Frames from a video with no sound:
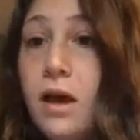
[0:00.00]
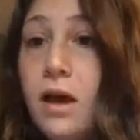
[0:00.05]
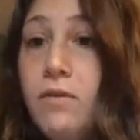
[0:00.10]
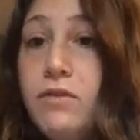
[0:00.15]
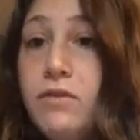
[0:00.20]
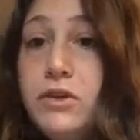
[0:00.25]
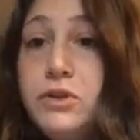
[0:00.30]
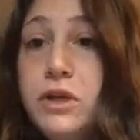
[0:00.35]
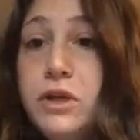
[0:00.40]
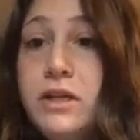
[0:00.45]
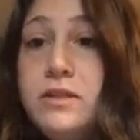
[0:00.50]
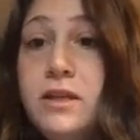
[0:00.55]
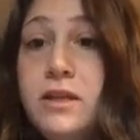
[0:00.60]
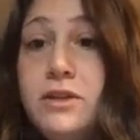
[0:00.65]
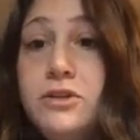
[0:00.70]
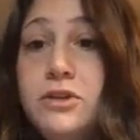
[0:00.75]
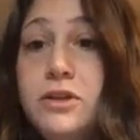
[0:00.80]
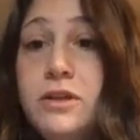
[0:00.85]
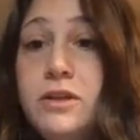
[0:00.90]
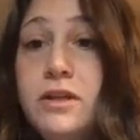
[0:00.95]

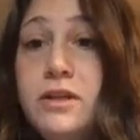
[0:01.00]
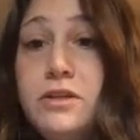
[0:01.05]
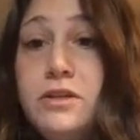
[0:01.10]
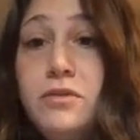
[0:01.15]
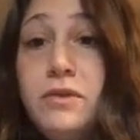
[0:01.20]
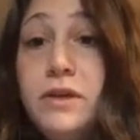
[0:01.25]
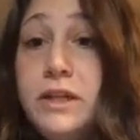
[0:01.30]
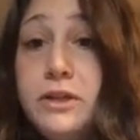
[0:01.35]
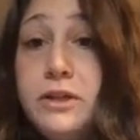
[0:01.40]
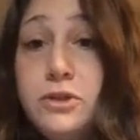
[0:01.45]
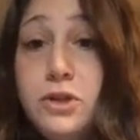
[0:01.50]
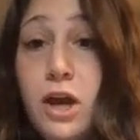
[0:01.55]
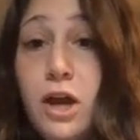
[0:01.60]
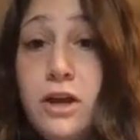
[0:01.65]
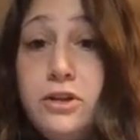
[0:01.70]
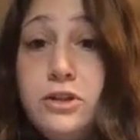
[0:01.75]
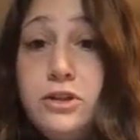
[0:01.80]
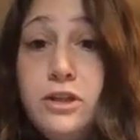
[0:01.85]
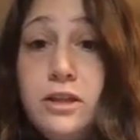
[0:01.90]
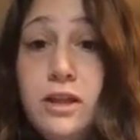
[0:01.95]
Visualization is a reading
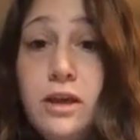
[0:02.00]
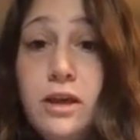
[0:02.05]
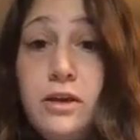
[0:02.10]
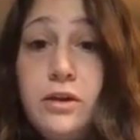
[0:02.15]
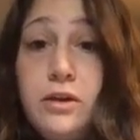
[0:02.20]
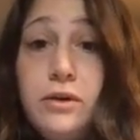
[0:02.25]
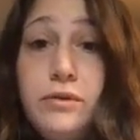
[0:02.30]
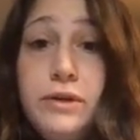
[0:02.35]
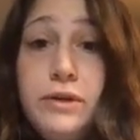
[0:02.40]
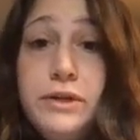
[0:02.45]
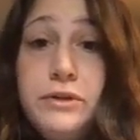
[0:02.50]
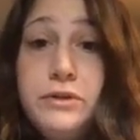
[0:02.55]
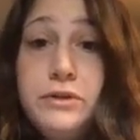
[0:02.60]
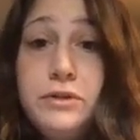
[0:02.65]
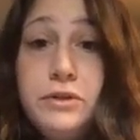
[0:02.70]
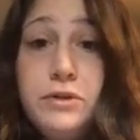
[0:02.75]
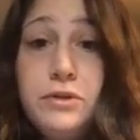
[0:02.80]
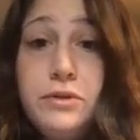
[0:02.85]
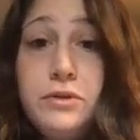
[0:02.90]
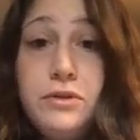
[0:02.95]
strategy that good readers
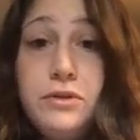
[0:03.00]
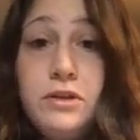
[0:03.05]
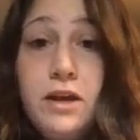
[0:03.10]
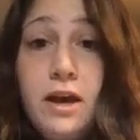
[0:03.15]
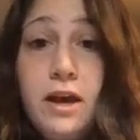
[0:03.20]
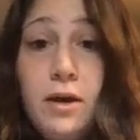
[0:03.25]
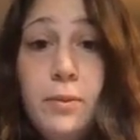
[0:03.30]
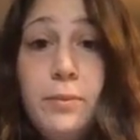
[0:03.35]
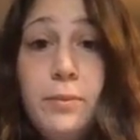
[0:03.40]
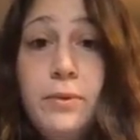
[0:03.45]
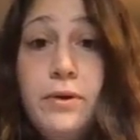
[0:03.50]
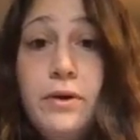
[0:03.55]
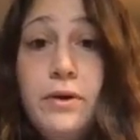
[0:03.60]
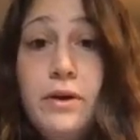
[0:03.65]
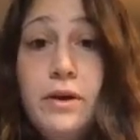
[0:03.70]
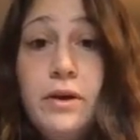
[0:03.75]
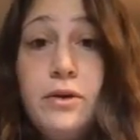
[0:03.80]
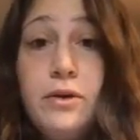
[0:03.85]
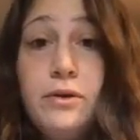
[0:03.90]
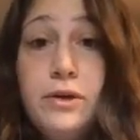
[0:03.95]
use to help
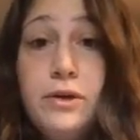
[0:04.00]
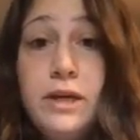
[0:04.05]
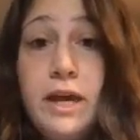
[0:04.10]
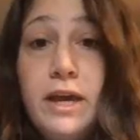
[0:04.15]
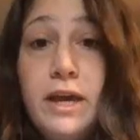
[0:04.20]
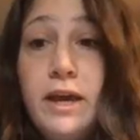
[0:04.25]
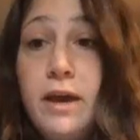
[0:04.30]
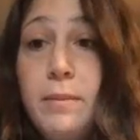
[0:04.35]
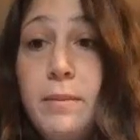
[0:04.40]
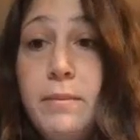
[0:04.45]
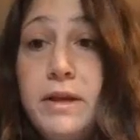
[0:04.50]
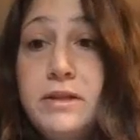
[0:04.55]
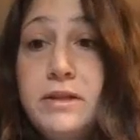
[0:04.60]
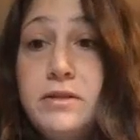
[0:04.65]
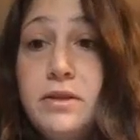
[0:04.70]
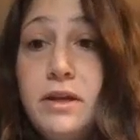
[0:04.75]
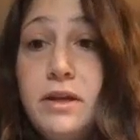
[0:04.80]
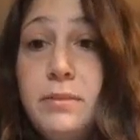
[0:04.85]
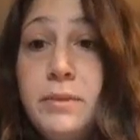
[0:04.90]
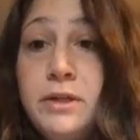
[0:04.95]
create a
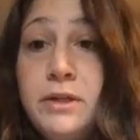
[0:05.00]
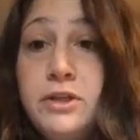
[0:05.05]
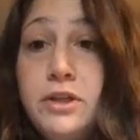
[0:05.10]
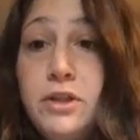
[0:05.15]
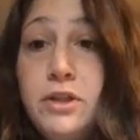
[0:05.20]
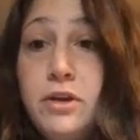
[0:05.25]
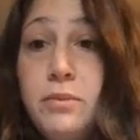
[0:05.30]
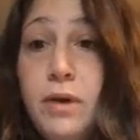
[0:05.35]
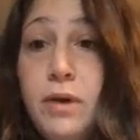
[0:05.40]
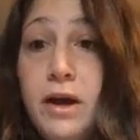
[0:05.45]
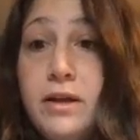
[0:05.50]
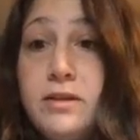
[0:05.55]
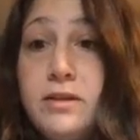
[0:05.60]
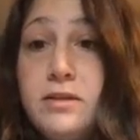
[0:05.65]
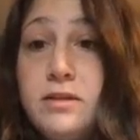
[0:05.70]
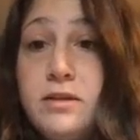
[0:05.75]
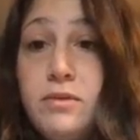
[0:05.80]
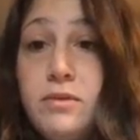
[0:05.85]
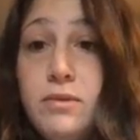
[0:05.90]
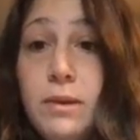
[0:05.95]
mental image in their minds
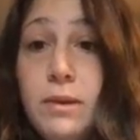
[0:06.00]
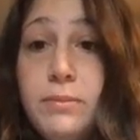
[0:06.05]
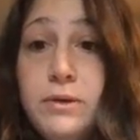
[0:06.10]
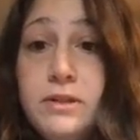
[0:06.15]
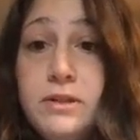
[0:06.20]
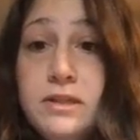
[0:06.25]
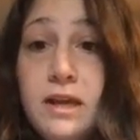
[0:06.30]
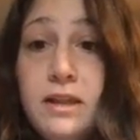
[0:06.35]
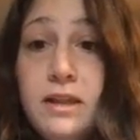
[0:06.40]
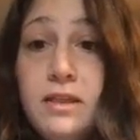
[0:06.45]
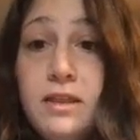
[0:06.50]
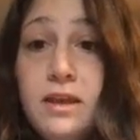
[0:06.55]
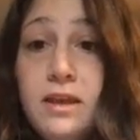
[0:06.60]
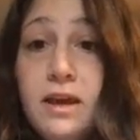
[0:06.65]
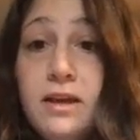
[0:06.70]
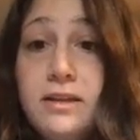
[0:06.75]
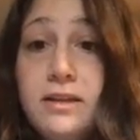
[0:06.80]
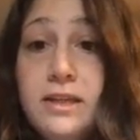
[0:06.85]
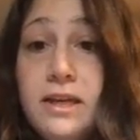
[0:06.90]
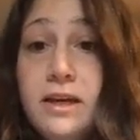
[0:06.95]
to represent the
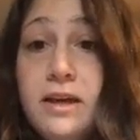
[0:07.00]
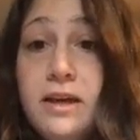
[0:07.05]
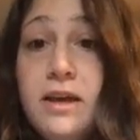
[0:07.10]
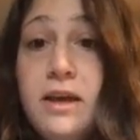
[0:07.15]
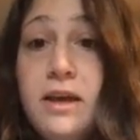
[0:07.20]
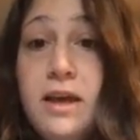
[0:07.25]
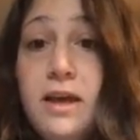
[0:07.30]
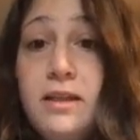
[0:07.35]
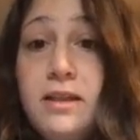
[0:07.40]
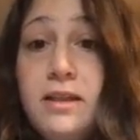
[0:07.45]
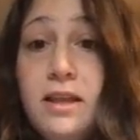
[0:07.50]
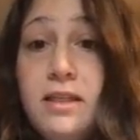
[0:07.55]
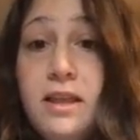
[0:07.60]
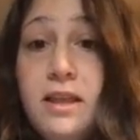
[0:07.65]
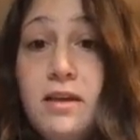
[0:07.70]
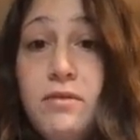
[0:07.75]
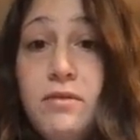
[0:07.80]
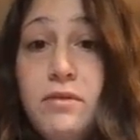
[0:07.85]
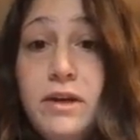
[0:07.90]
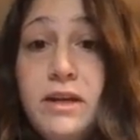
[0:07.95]
idea that
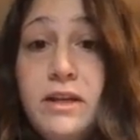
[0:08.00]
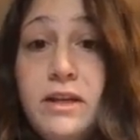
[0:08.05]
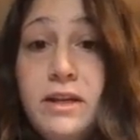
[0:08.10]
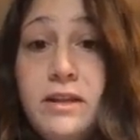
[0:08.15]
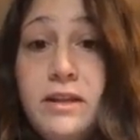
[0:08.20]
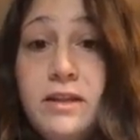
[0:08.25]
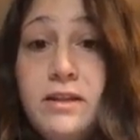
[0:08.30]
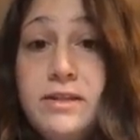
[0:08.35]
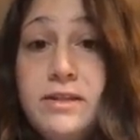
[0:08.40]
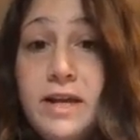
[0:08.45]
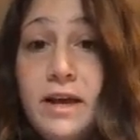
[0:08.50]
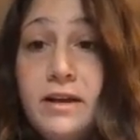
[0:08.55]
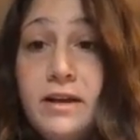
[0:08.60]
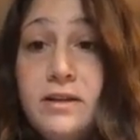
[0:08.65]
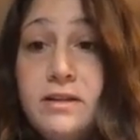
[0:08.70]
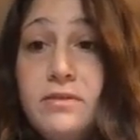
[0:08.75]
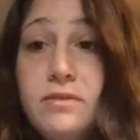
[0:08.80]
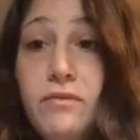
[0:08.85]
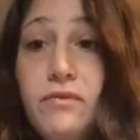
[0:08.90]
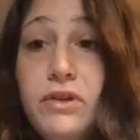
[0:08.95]
they read in the
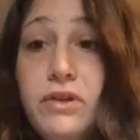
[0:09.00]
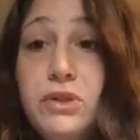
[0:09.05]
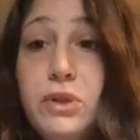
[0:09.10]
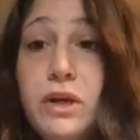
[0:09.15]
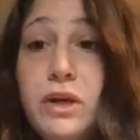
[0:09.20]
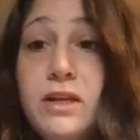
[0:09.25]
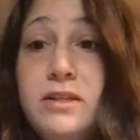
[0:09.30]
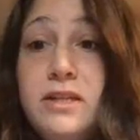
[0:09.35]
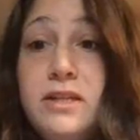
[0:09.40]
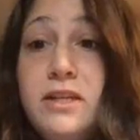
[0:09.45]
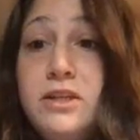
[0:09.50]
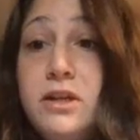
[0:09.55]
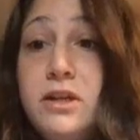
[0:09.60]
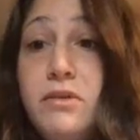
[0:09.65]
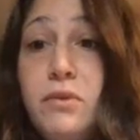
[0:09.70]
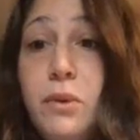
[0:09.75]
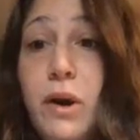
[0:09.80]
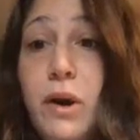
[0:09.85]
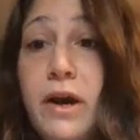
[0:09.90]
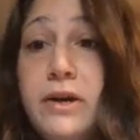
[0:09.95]
text. Visualization
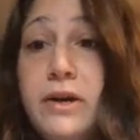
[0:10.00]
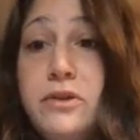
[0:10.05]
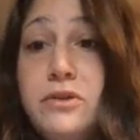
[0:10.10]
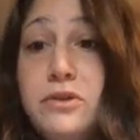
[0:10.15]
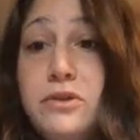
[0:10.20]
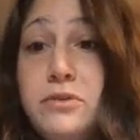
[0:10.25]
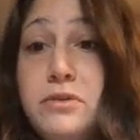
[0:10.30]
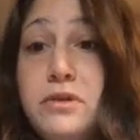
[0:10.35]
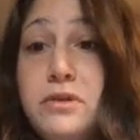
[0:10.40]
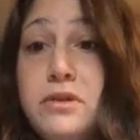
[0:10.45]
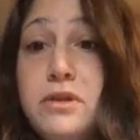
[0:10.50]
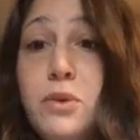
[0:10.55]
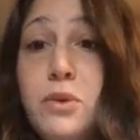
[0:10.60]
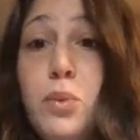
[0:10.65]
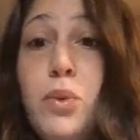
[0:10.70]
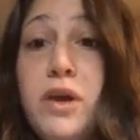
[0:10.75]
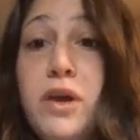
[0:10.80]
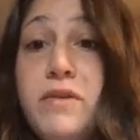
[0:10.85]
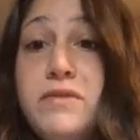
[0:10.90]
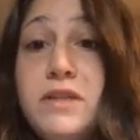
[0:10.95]
requires students to
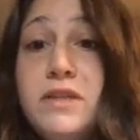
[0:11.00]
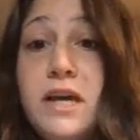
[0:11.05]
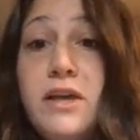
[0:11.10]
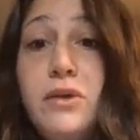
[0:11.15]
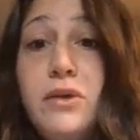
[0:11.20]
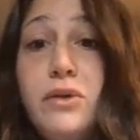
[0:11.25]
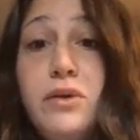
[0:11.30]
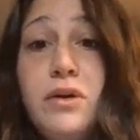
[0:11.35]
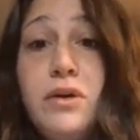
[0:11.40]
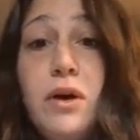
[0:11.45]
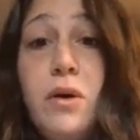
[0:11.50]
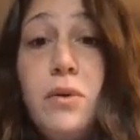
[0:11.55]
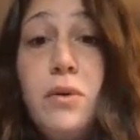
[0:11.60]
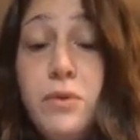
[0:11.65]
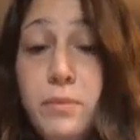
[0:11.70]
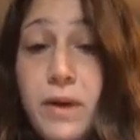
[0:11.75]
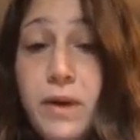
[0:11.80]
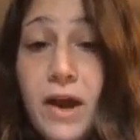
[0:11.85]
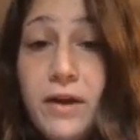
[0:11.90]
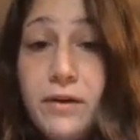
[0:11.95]
weave together their own
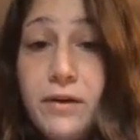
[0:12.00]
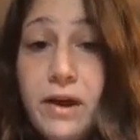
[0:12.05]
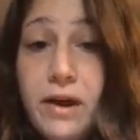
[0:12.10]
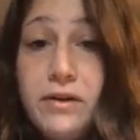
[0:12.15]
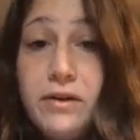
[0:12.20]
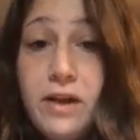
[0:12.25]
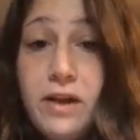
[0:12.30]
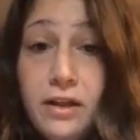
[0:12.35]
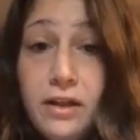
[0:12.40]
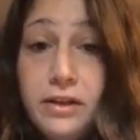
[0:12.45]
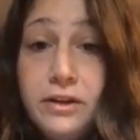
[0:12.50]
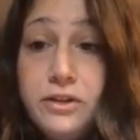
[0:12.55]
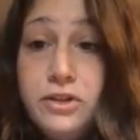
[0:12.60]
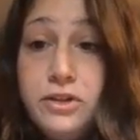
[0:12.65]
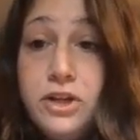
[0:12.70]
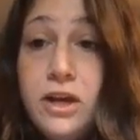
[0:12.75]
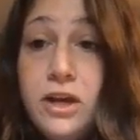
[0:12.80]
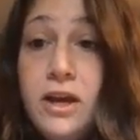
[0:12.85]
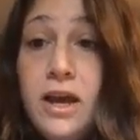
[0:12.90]
background knowledge,